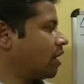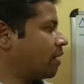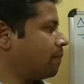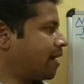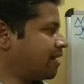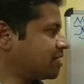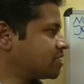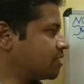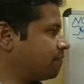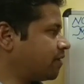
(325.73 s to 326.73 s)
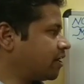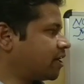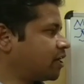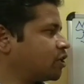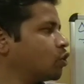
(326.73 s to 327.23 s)
minus
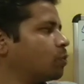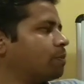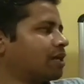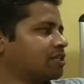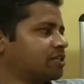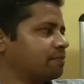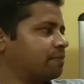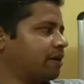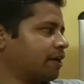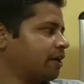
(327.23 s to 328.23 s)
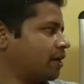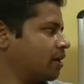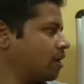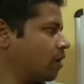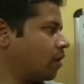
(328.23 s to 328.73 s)
infinity to plus infinity.
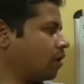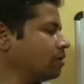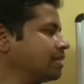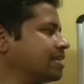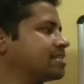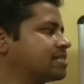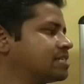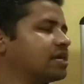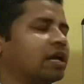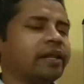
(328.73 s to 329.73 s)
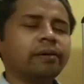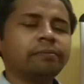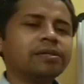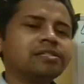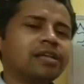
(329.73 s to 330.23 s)
All these
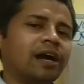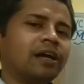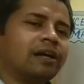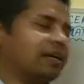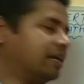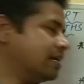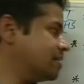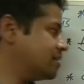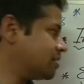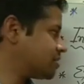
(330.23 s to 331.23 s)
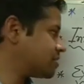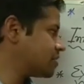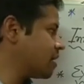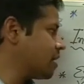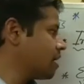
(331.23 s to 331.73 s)
numbers are integers.
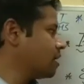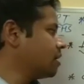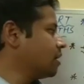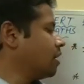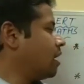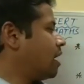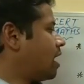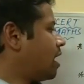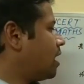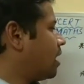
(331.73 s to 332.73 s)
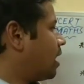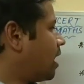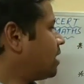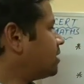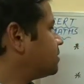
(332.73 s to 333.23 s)

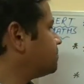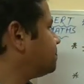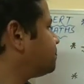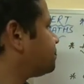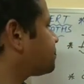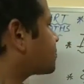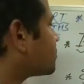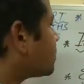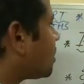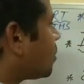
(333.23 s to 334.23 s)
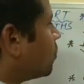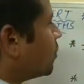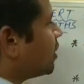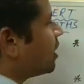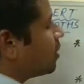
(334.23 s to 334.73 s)
And
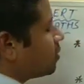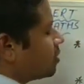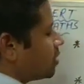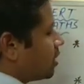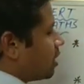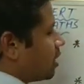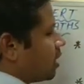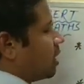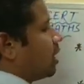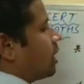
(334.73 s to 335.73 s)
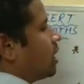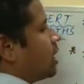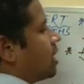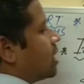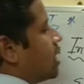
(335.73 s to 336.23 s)
we denote
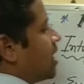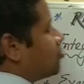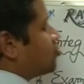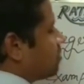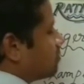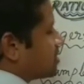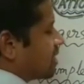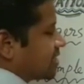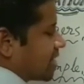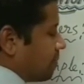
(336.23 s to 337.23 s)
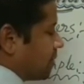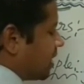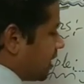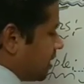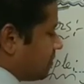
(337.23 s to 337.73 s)
natural numbers as
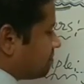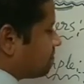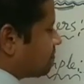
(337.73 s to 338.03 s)
capital N,